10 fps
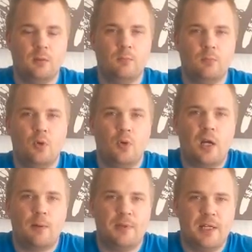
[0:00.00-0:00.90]
More
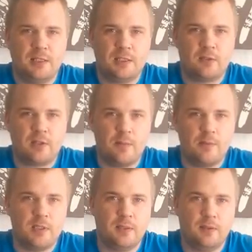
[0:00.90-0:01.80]
updates are coming,
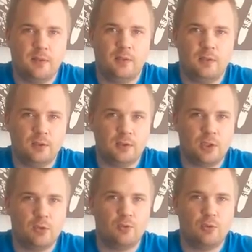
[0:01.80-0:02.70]

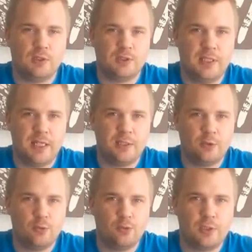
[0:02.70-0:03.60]
so stay
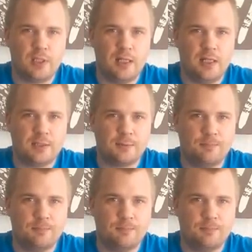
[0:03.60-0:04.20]
tuned, guys.